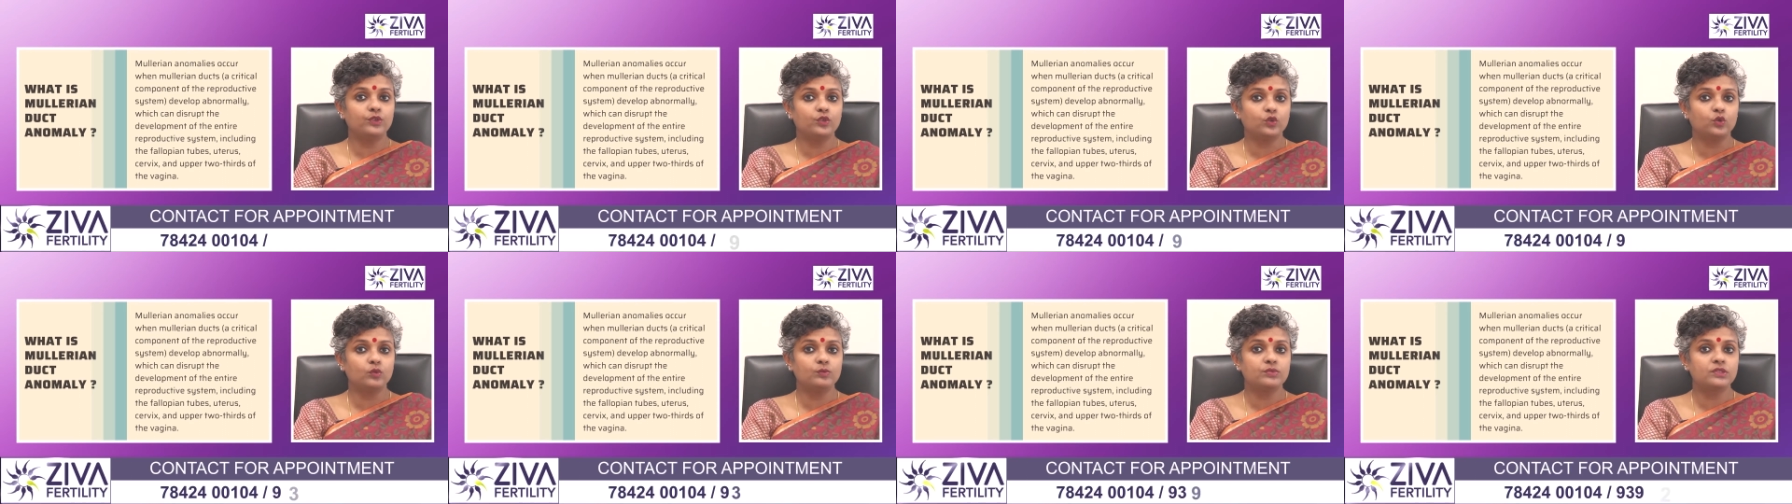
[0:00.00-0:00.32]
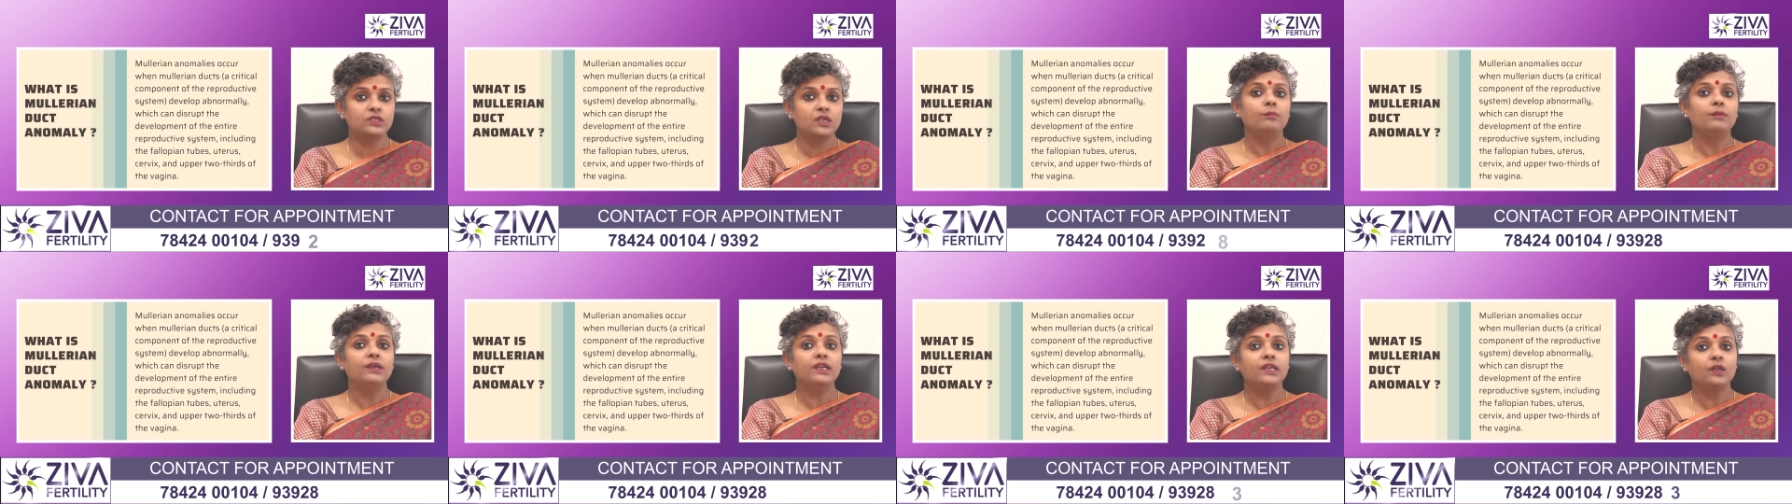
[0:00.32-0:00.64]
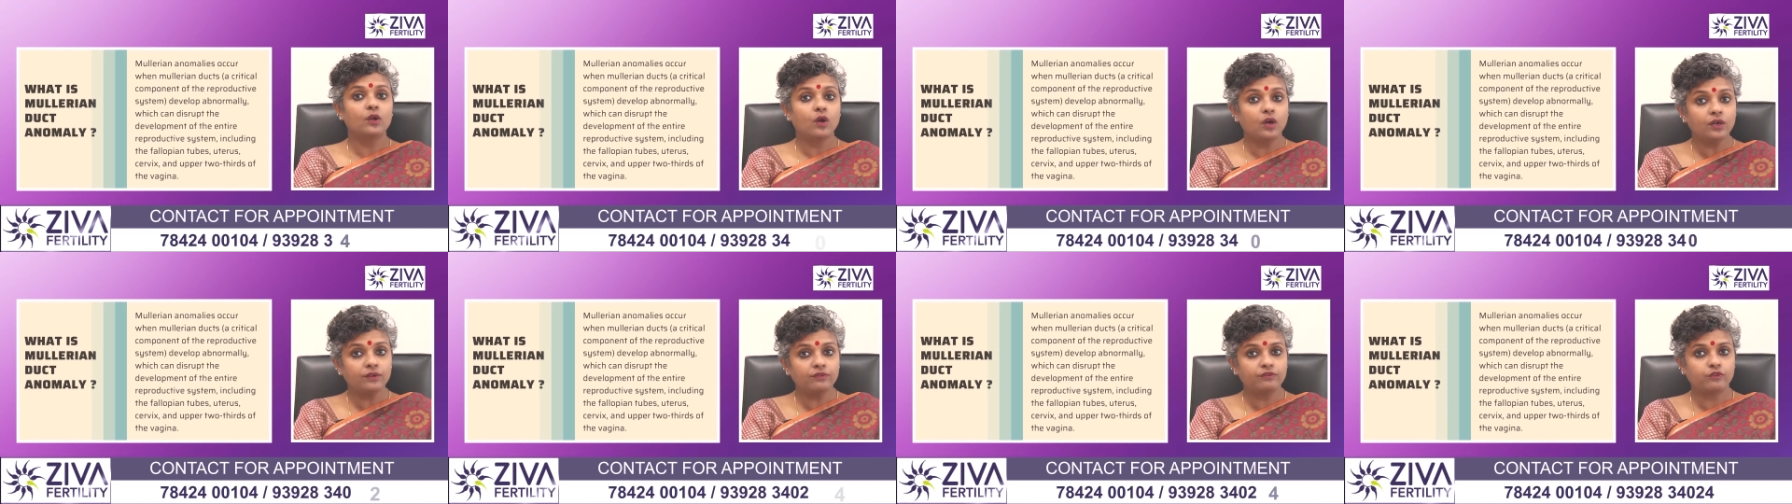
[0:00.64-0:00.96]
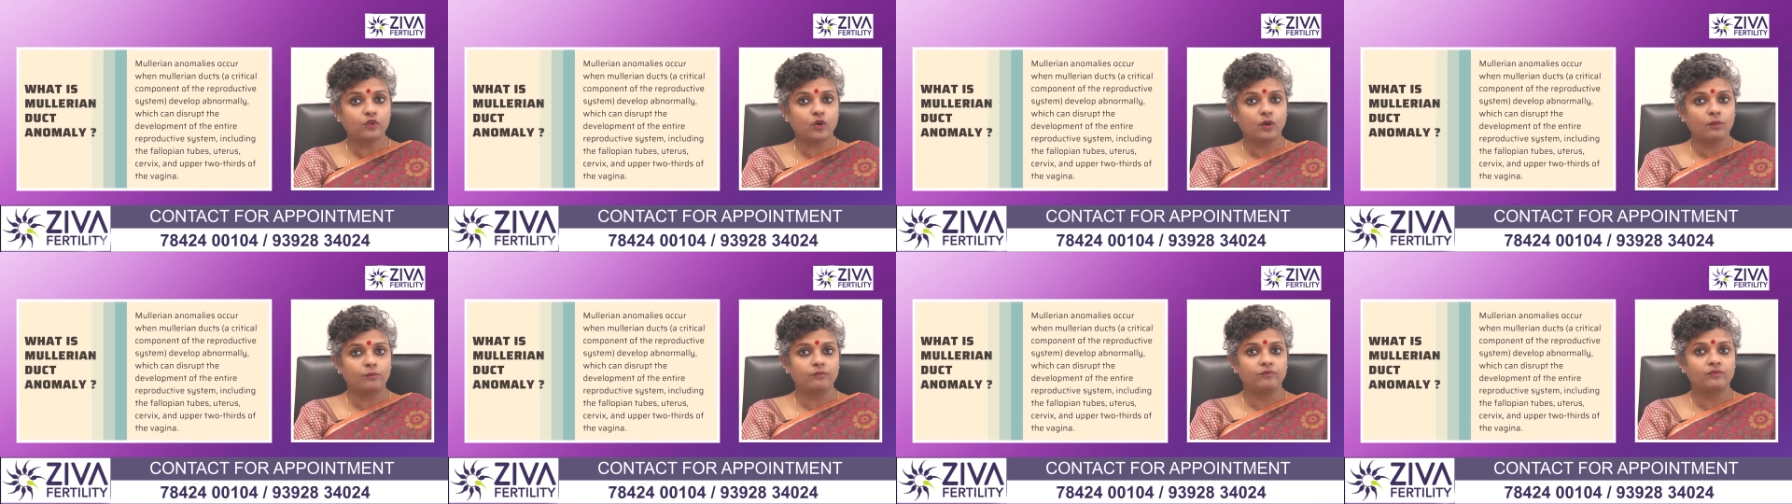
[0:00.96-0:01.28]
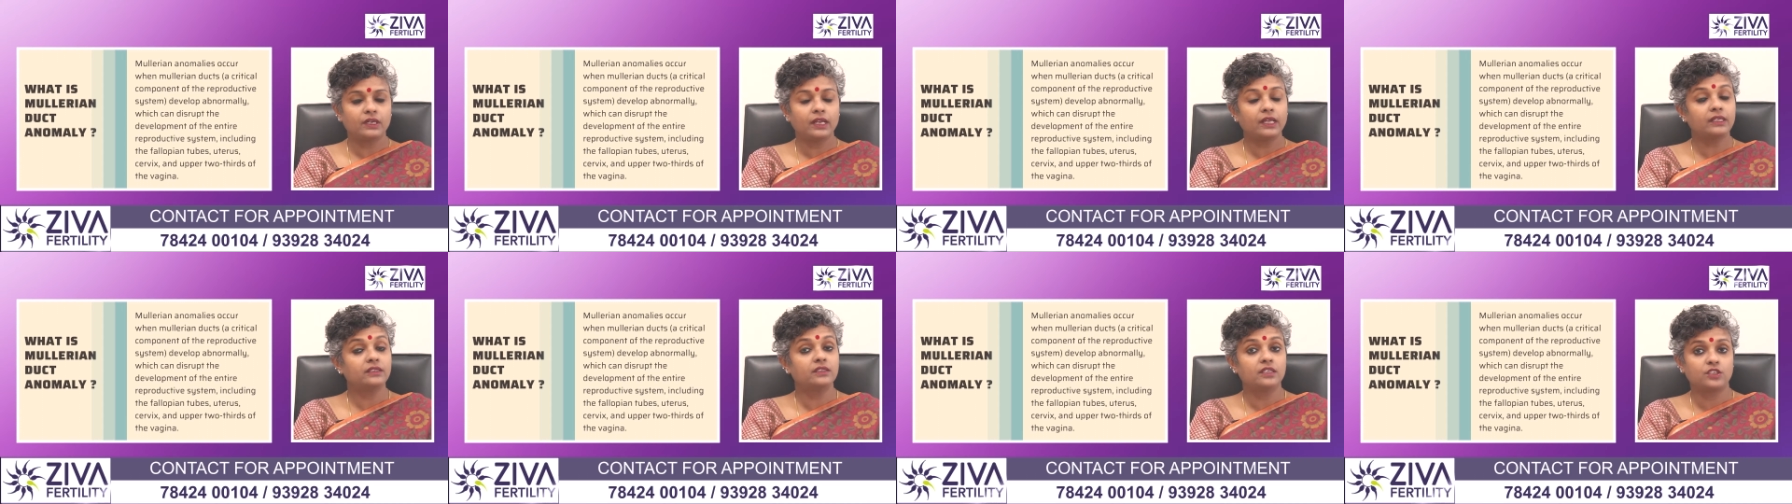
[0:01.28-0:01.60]
tubes may not form
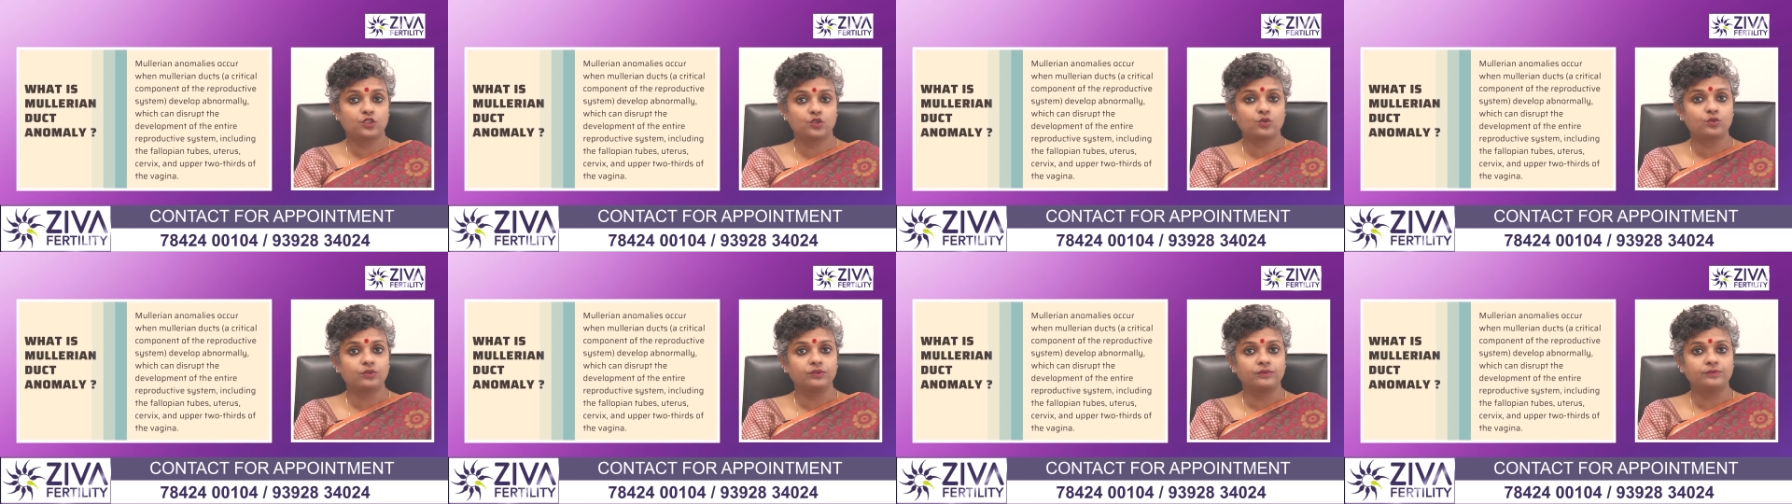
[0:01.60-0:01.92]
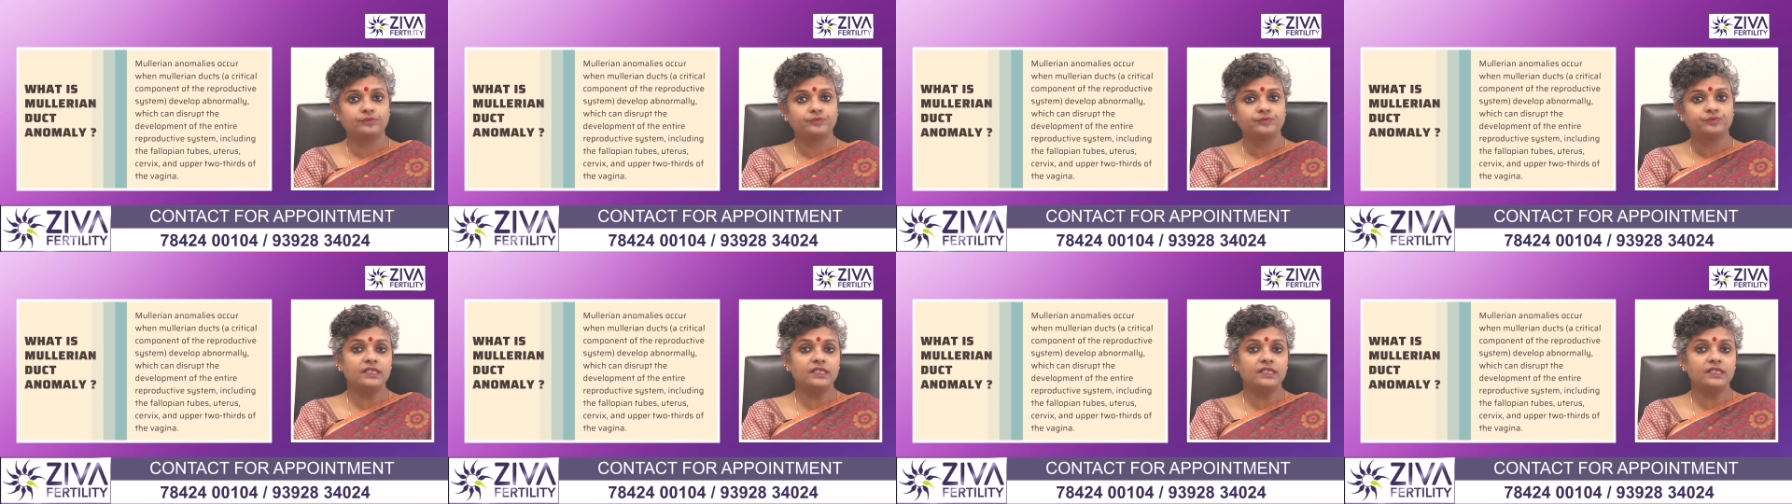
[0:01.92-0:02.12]
like they should.